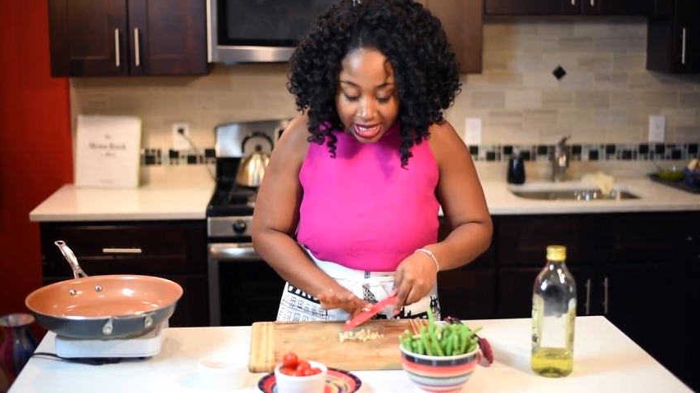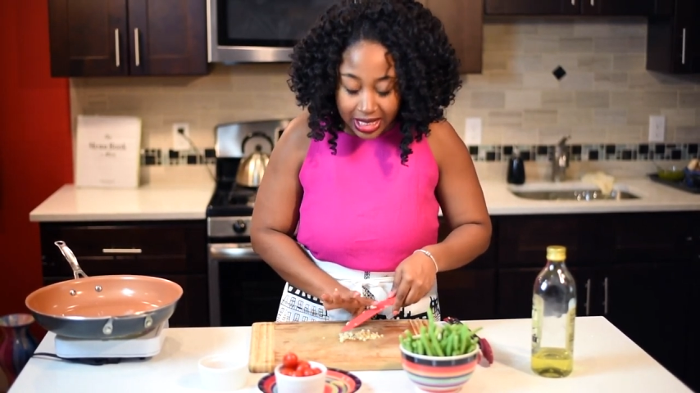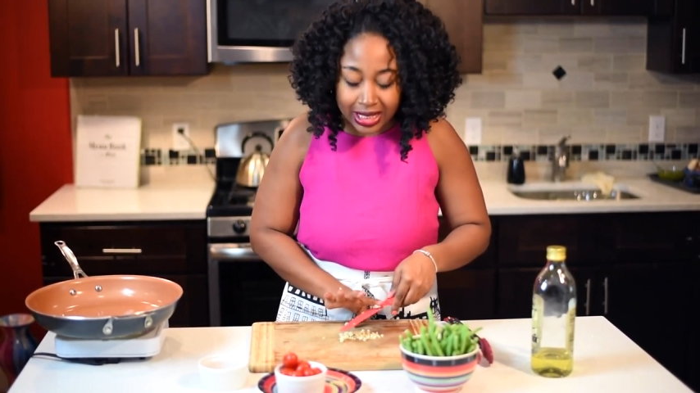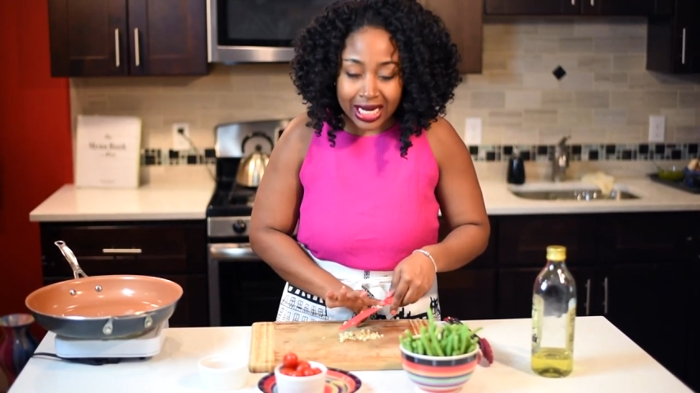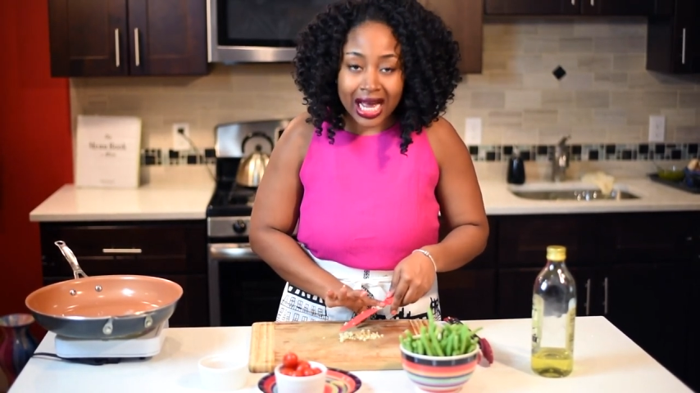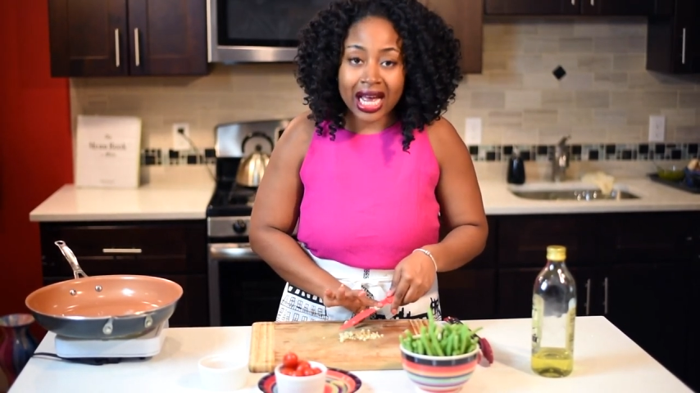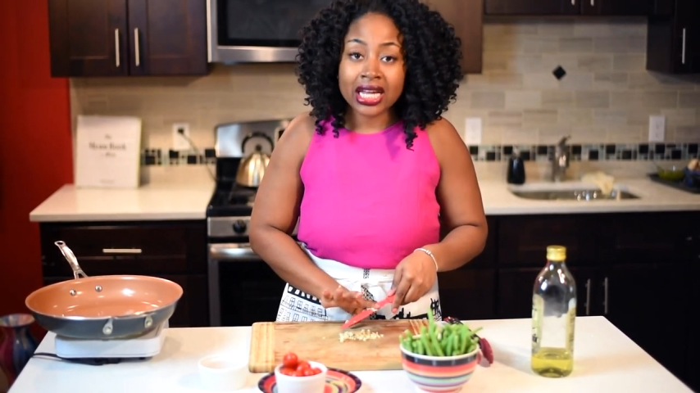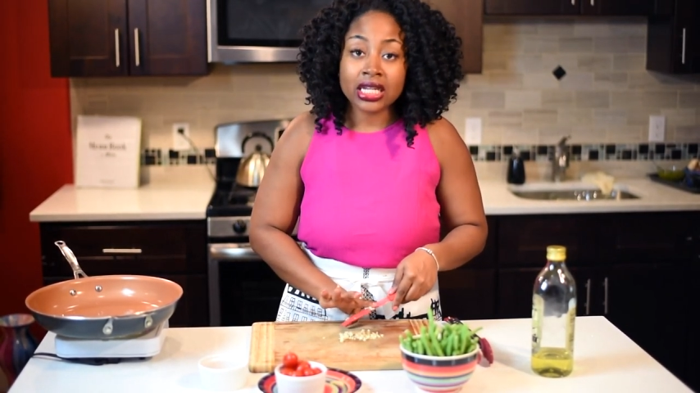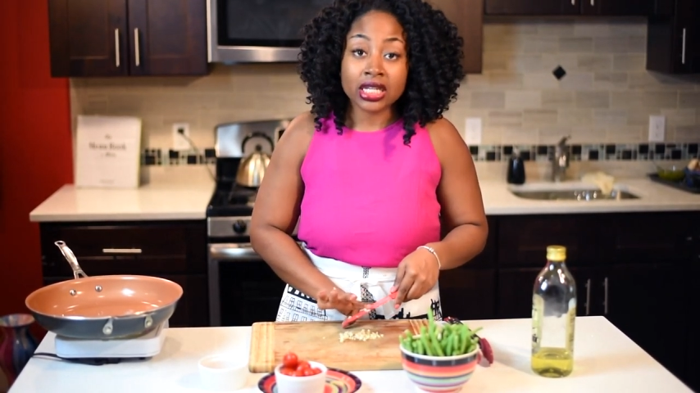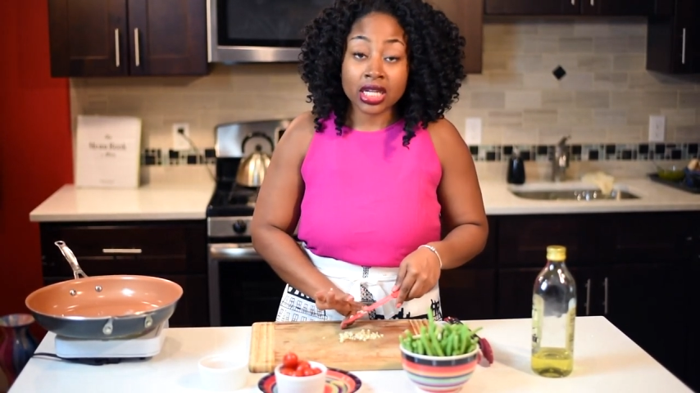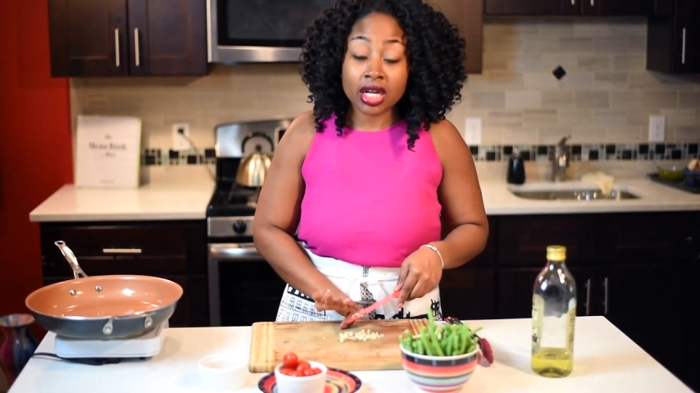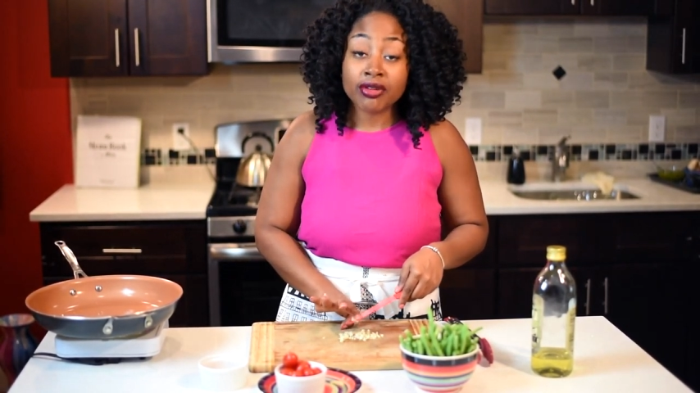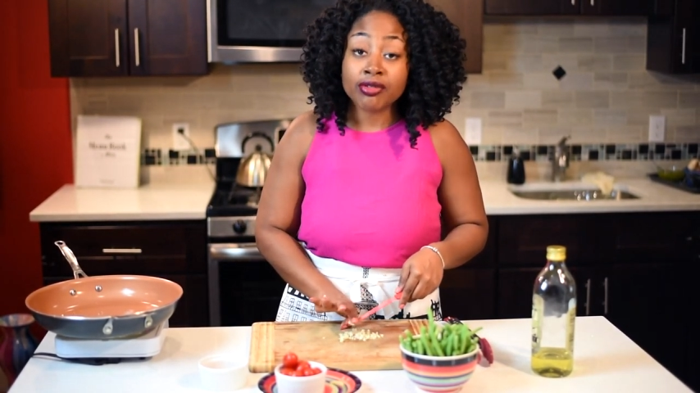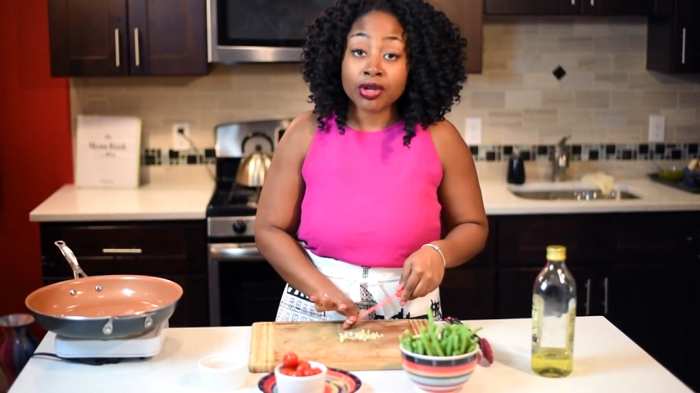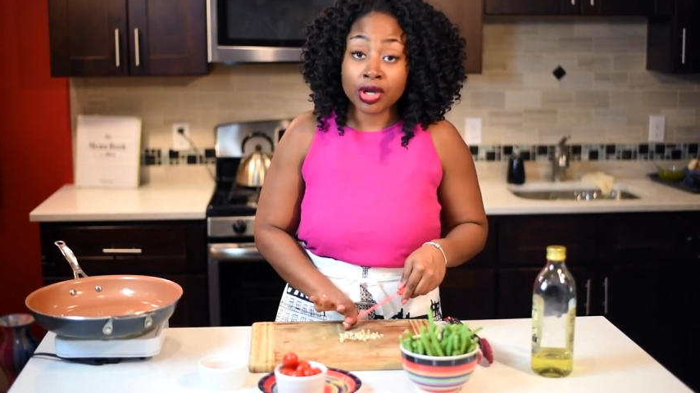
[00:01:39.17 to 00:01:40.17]
and I
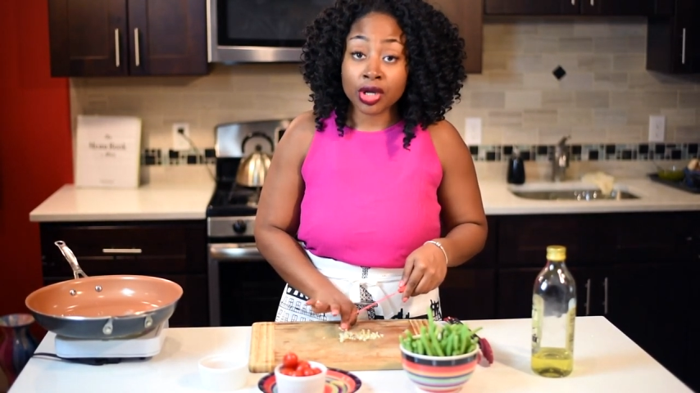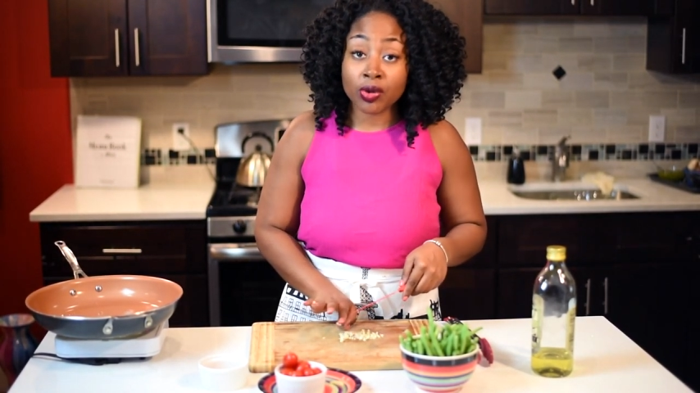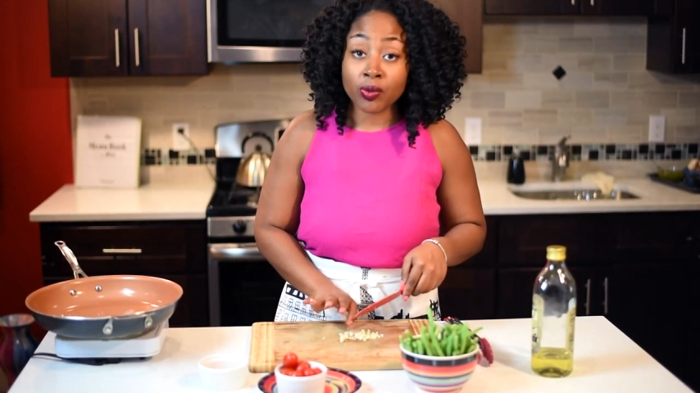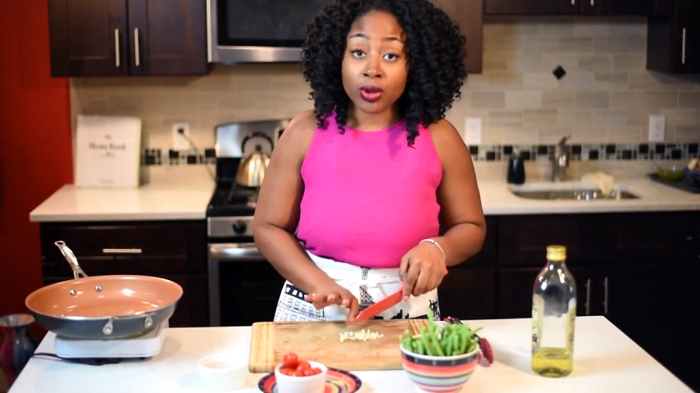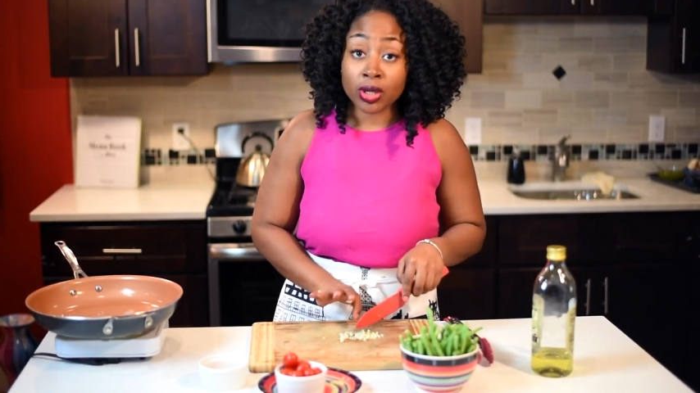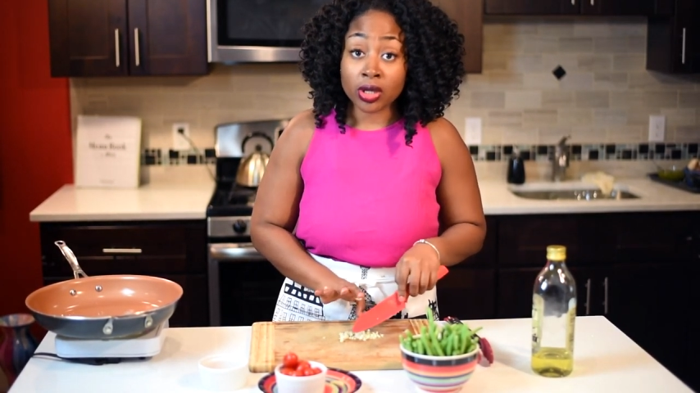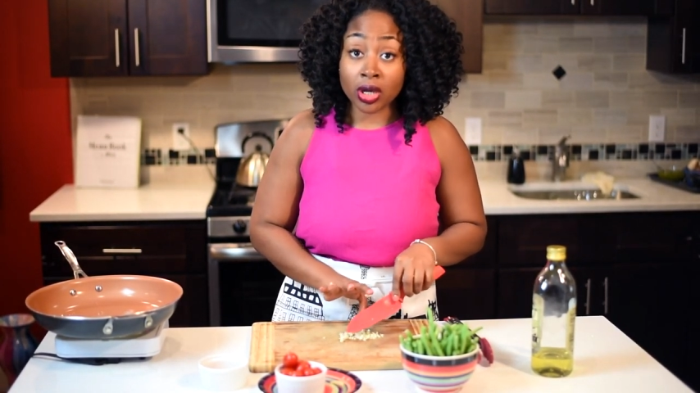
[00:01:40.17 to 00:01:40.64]
love cooking with